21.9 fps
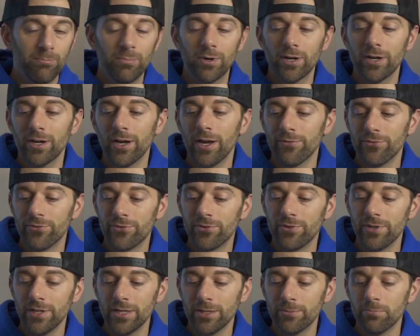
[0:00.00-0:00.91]
but I've
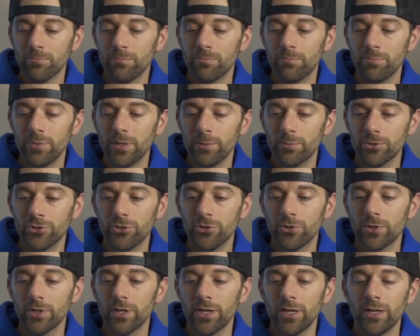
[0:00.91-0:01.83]
seen people
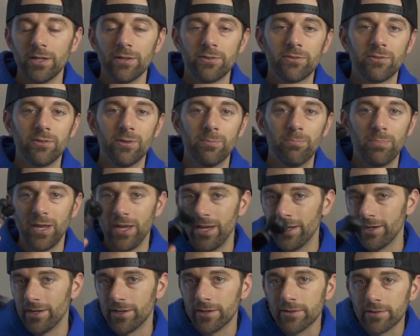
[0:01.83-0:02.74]
do it, and it's the
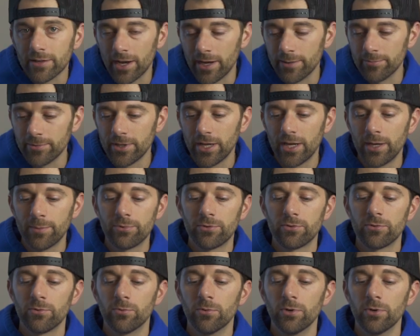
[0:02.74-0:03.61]
panning time lapse,